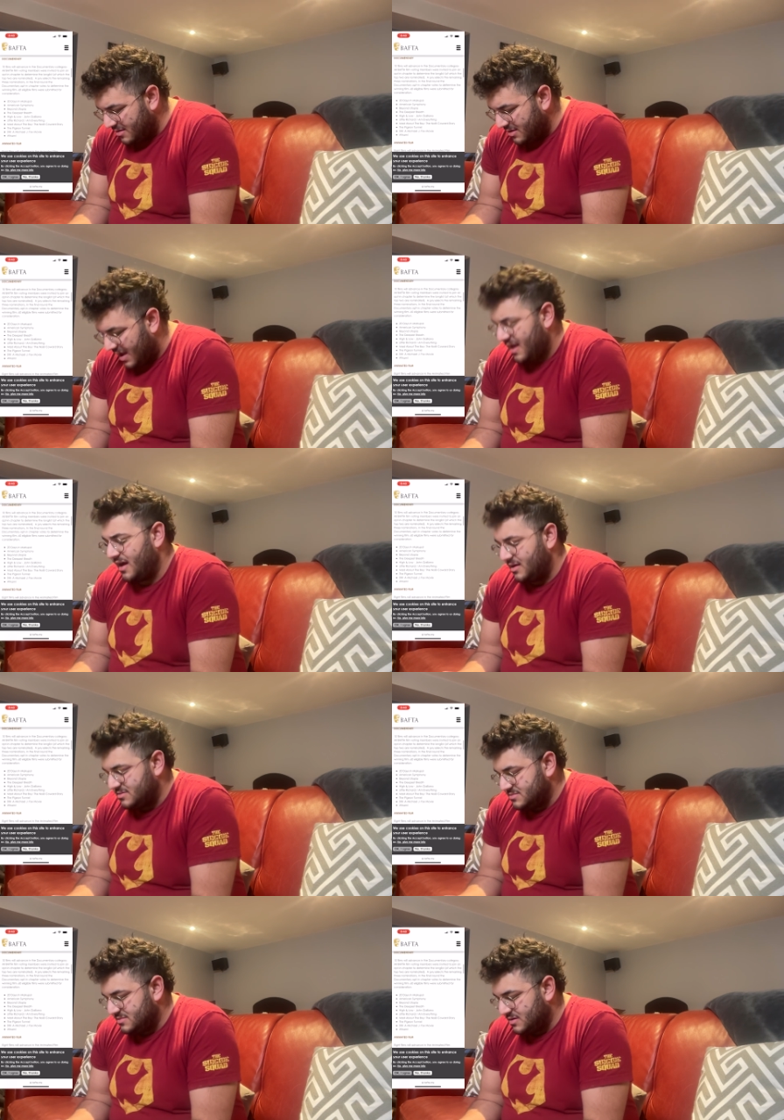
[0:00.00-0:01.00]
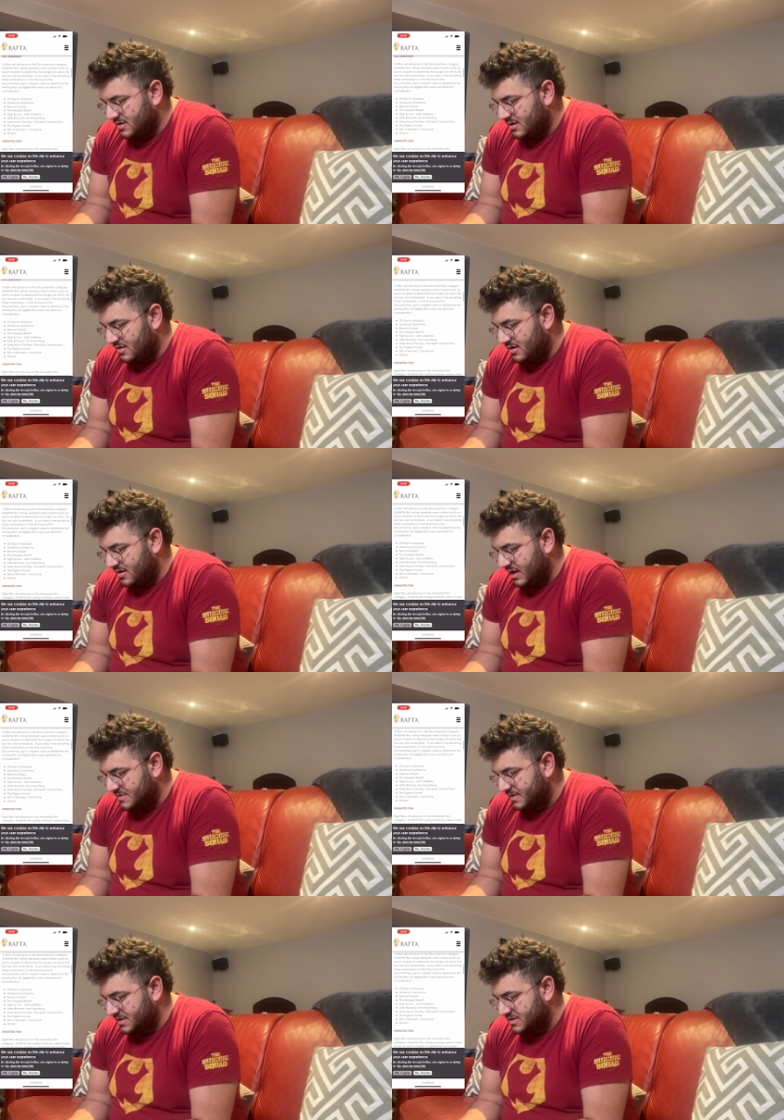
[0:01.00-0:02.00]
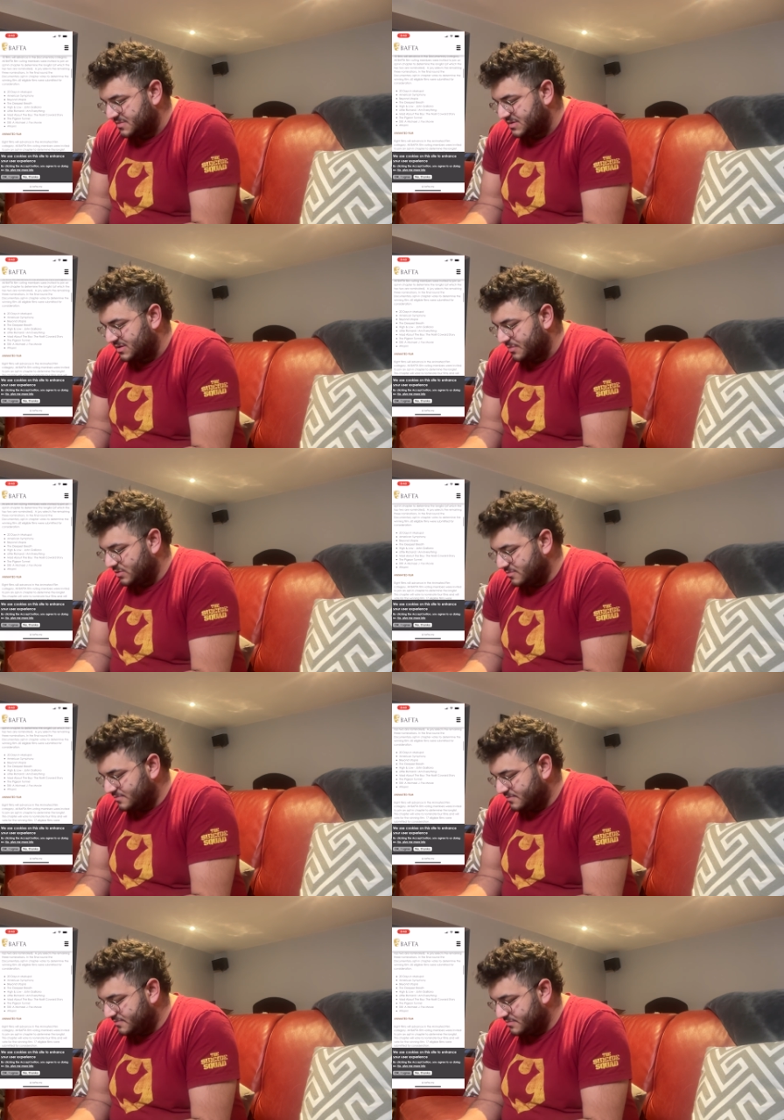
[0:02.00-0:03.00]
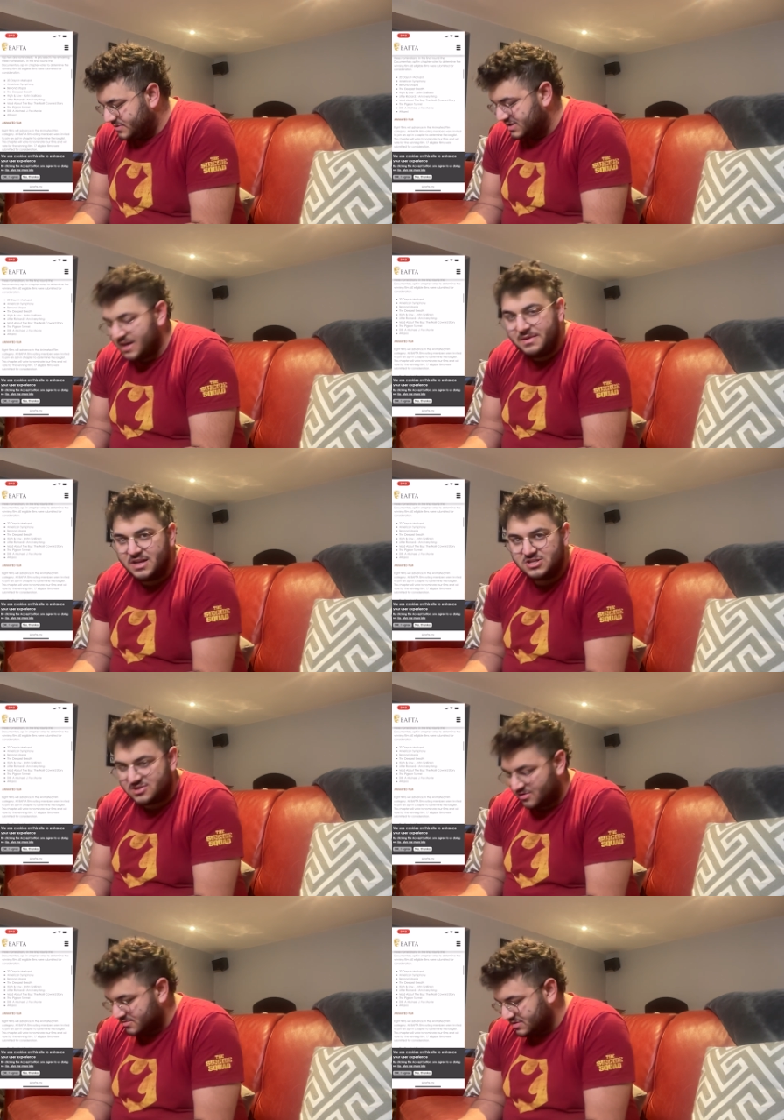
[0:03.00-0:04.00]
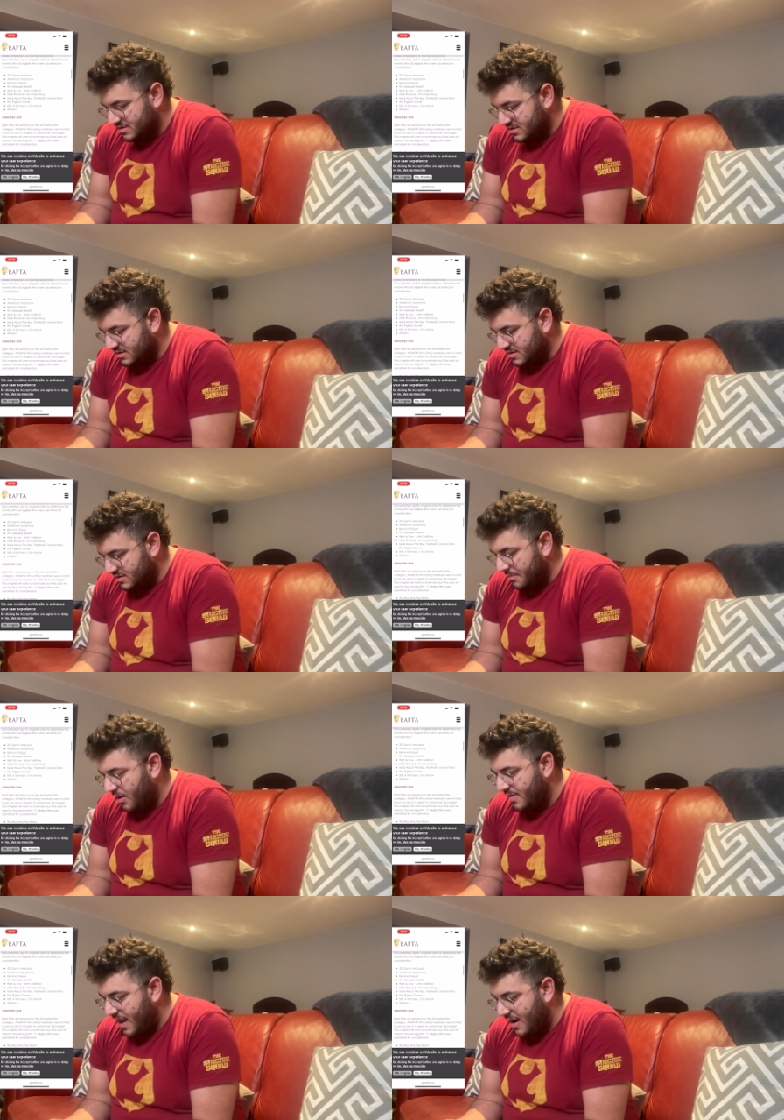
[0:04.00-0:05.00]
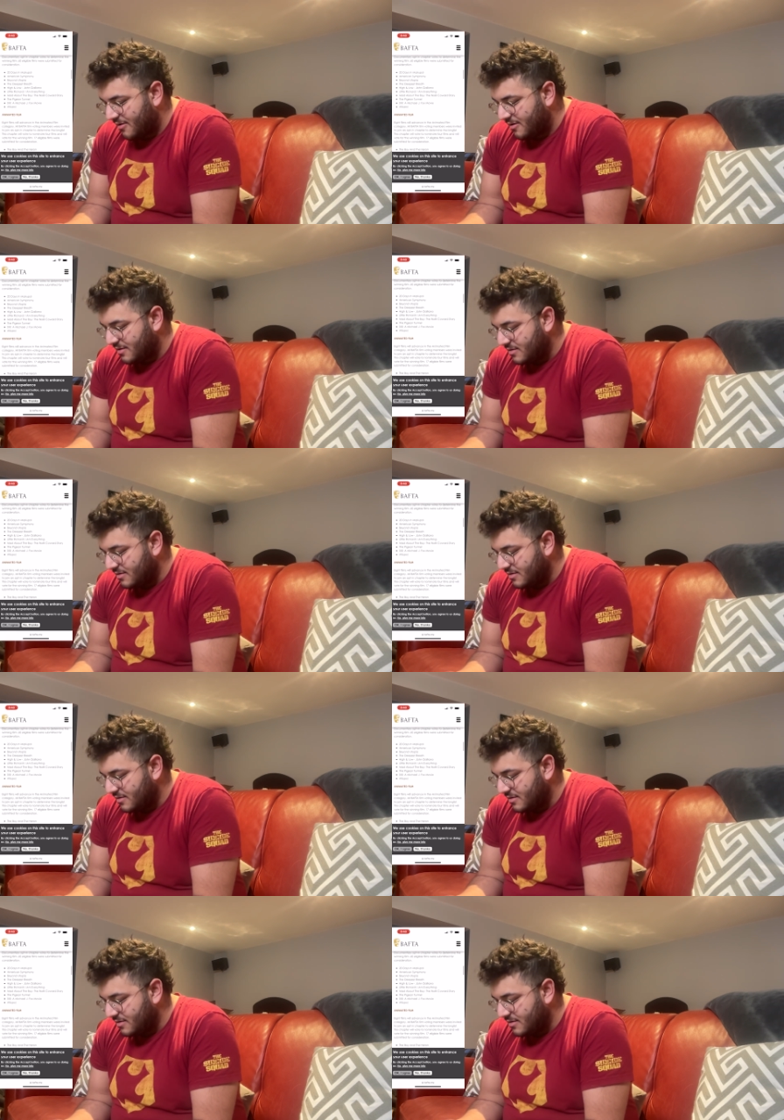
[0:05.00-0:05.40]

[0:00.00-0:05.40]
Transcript: Yeah, eight. Alright, I expect this to be simple. Just give me Ninja Turtles. The Boy and the Heron.